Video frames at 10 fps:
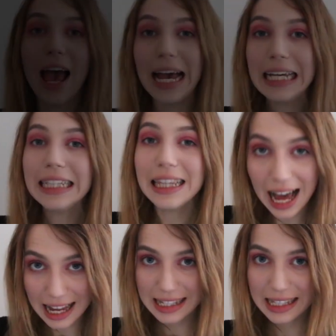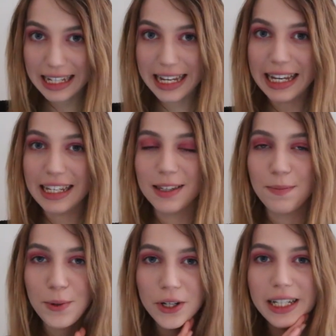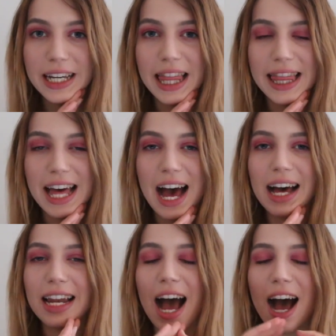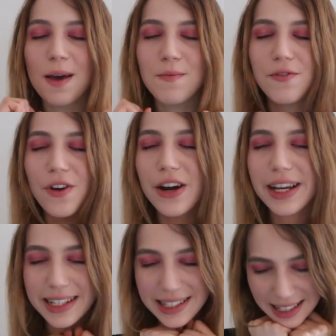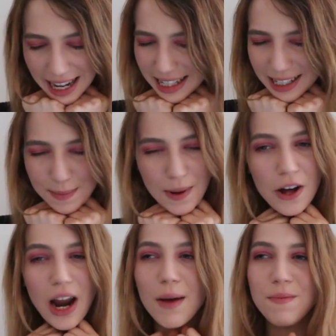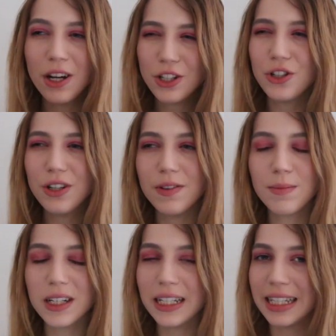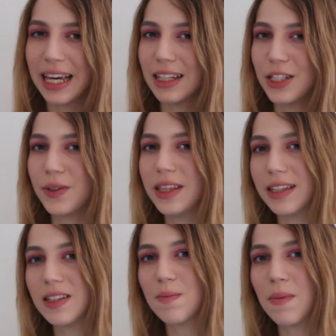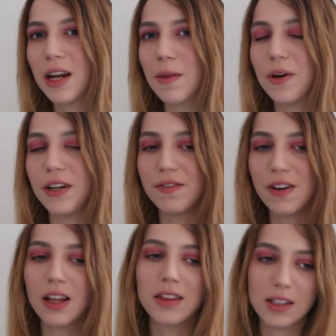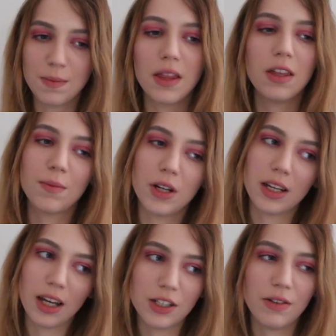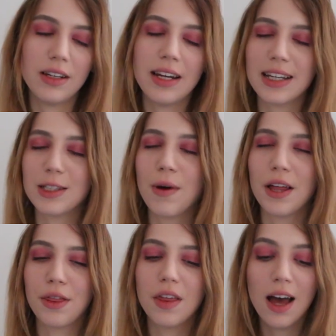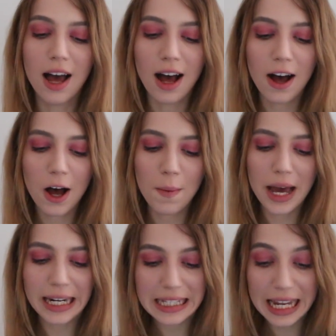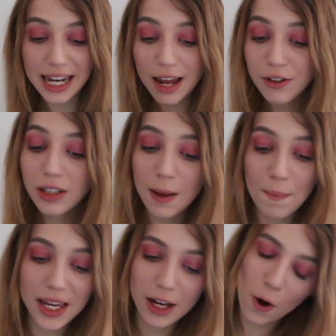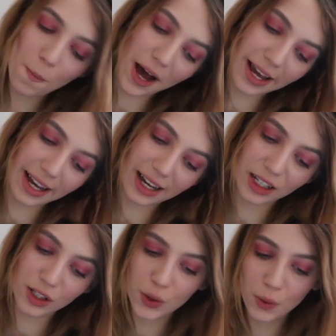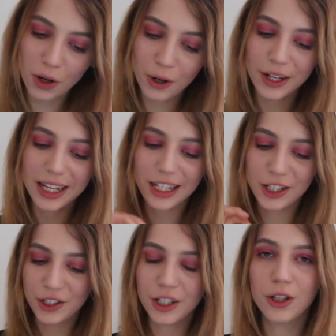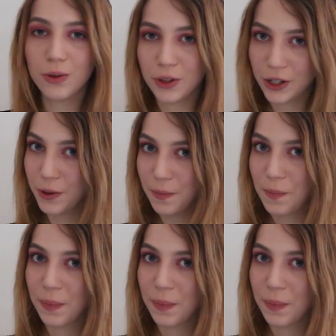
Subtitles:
And lastly is a book that I'm very excited about. I'm not sure if I'm gonna get to it this month, but if not this month, I'm gonna get to it next month. And it's Never Let Me Go by Kazuo Ishiguro.